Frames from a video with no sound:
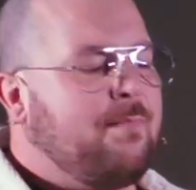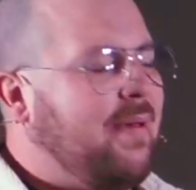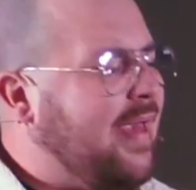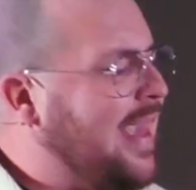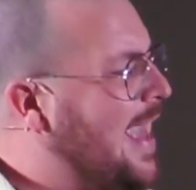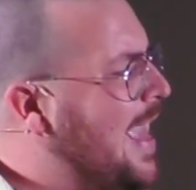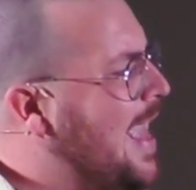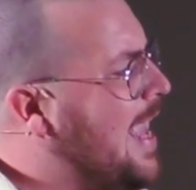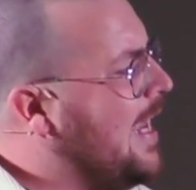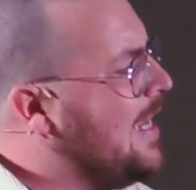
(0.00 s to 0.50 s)

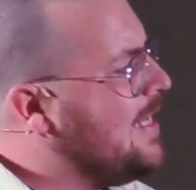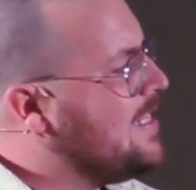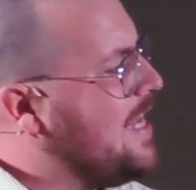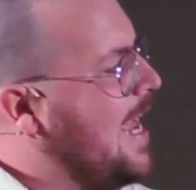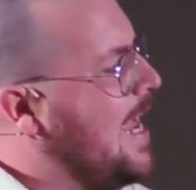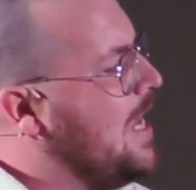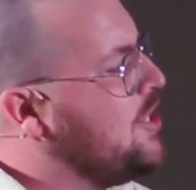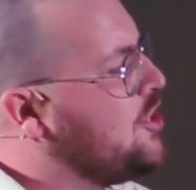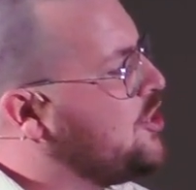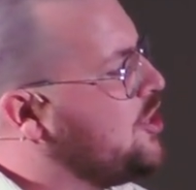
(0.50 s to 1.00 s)
paying
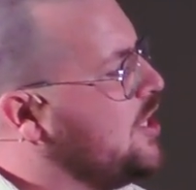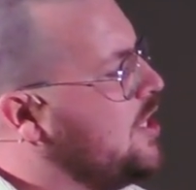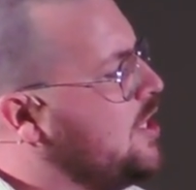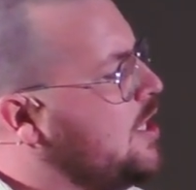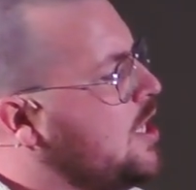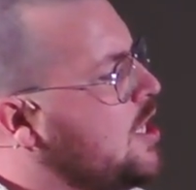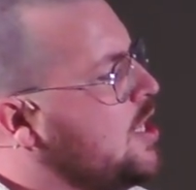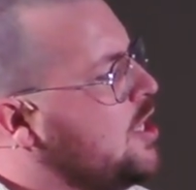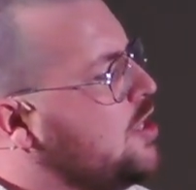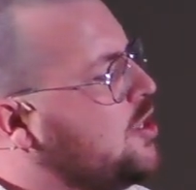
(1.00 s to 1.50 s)

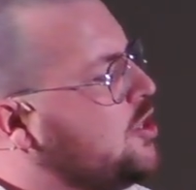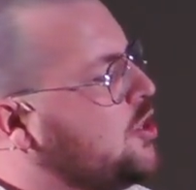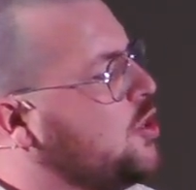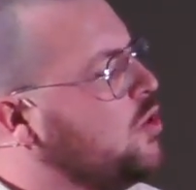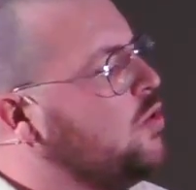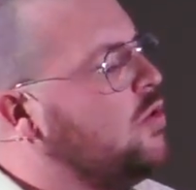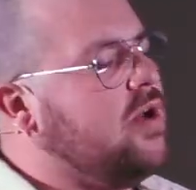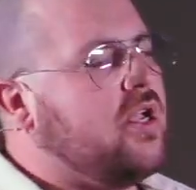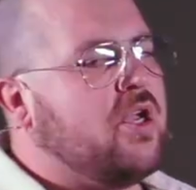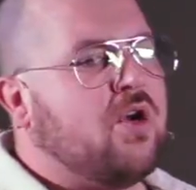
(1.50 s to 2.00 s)
attention
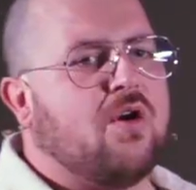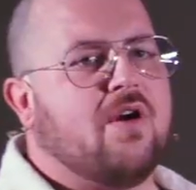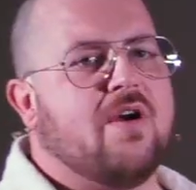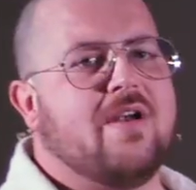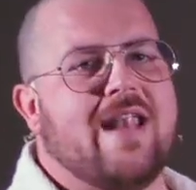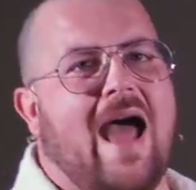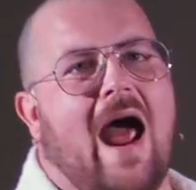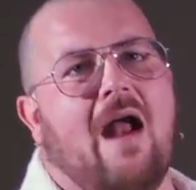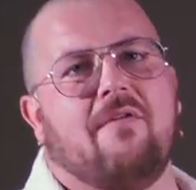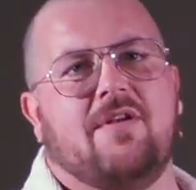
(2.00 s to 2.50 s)
to your
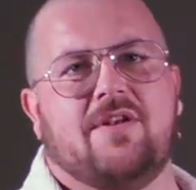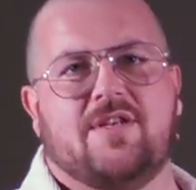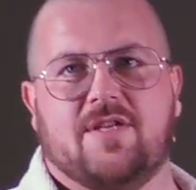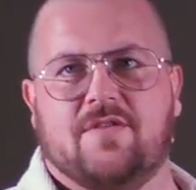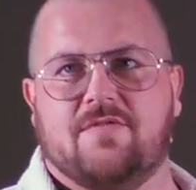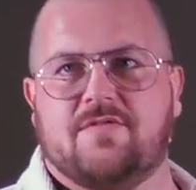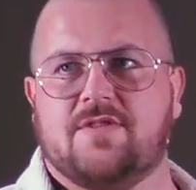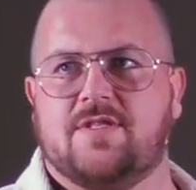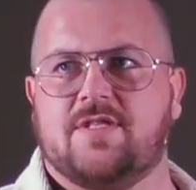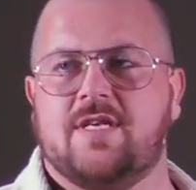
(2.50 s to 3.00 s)

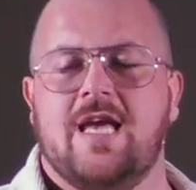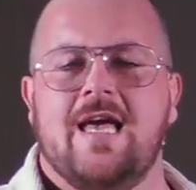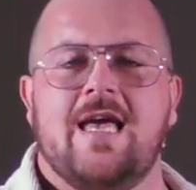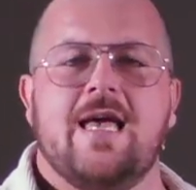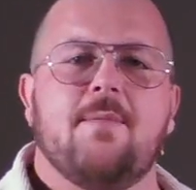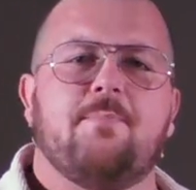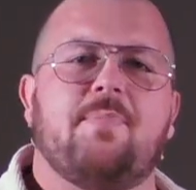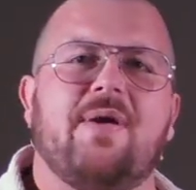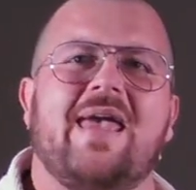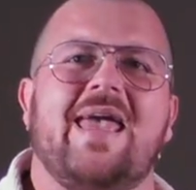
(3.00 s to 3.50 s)
narratives.
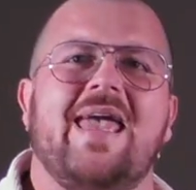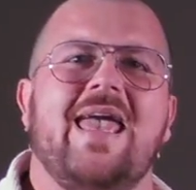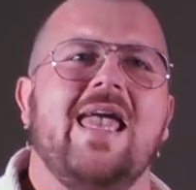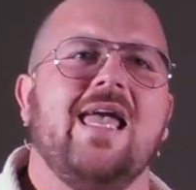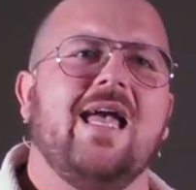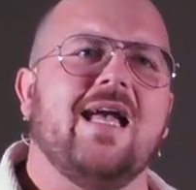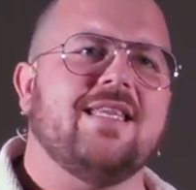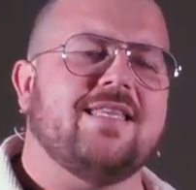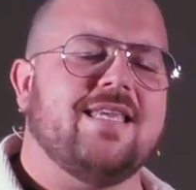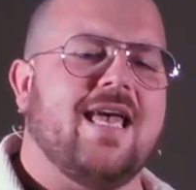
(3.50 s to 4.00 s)

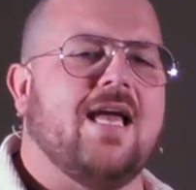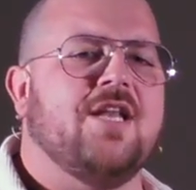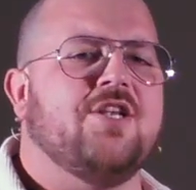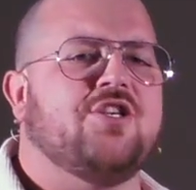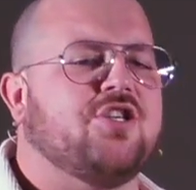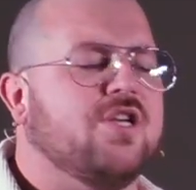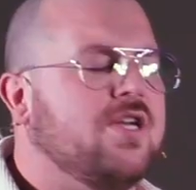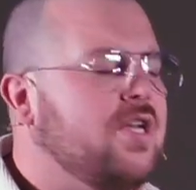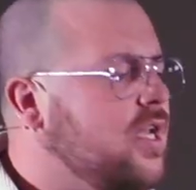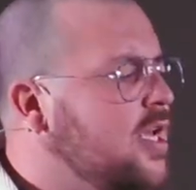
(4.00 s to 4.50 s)
Paying
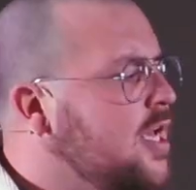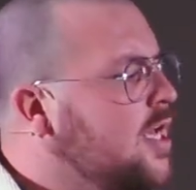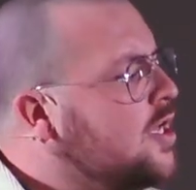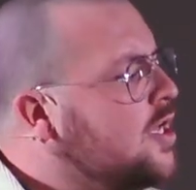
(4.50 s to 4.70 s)
attention